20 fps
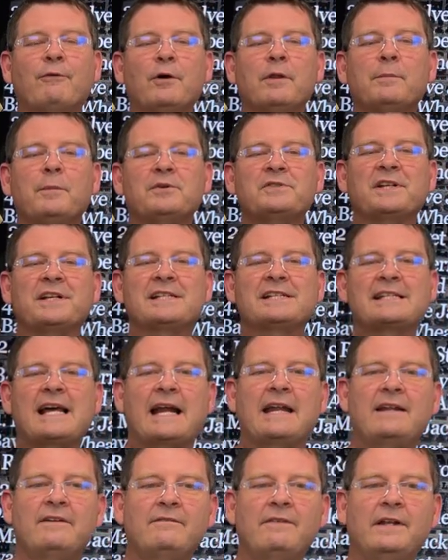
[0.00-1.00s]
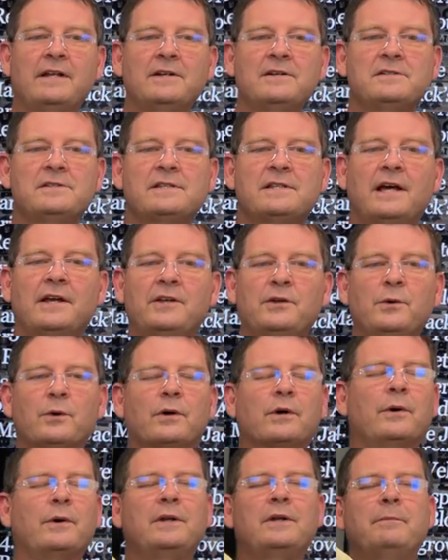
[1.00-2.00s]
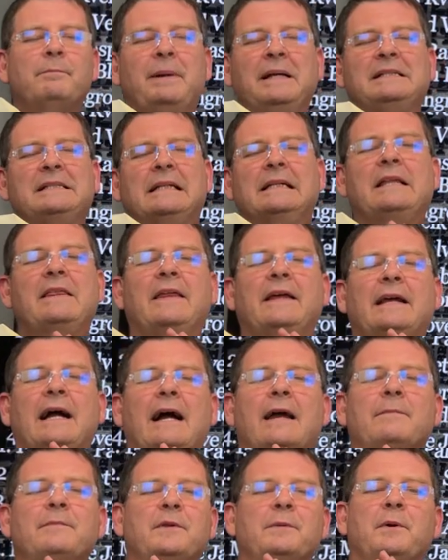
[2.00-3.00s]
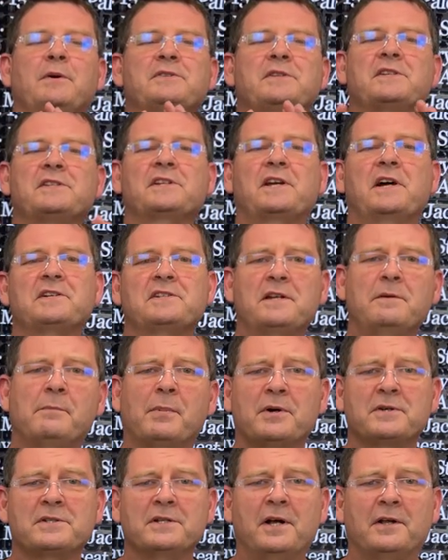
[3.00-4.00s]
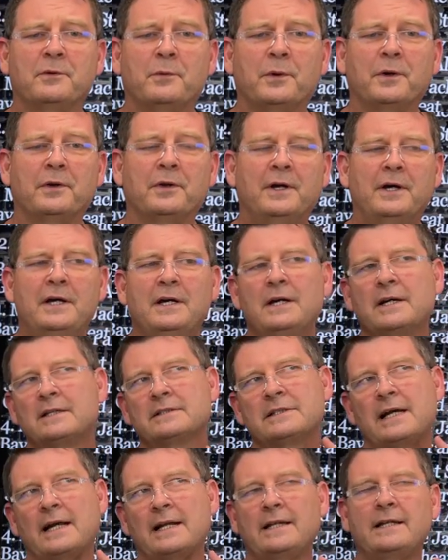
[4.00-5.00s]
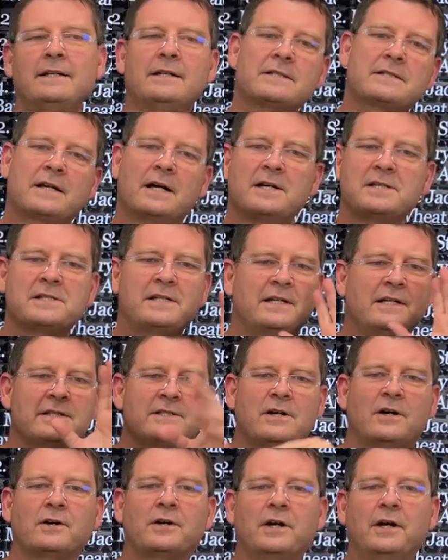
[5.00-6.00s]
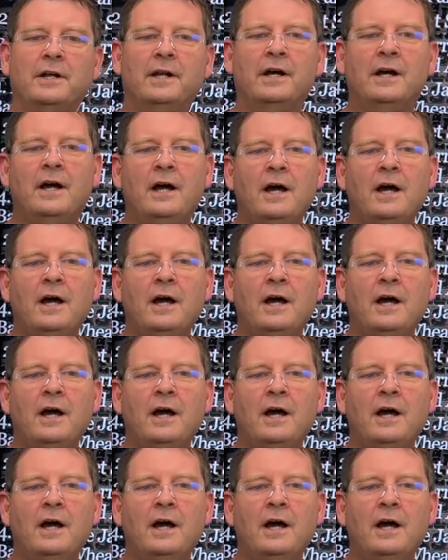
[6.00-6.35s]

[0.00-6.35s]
one of the most exciting videos that you are going to basically think I am the most disgusting person in the world. Exciting, disgusting, it's all good.